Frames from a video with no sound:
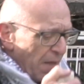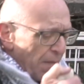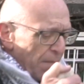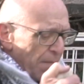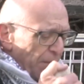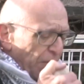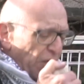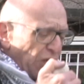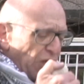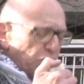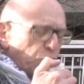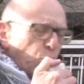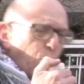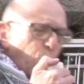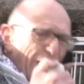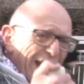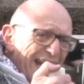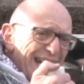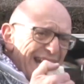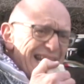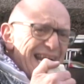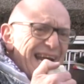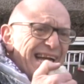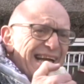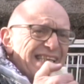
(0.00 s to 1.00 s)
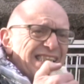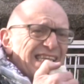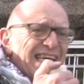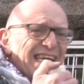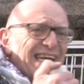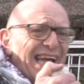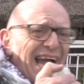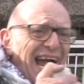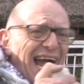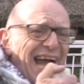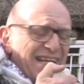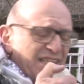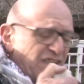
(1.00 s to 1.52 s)
Because we need to
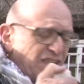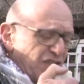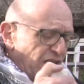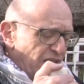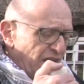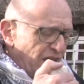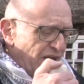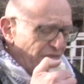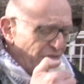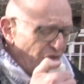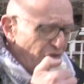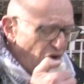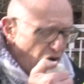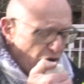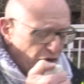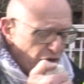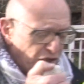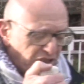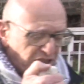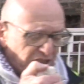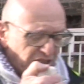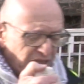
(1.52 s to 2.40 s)
get to the root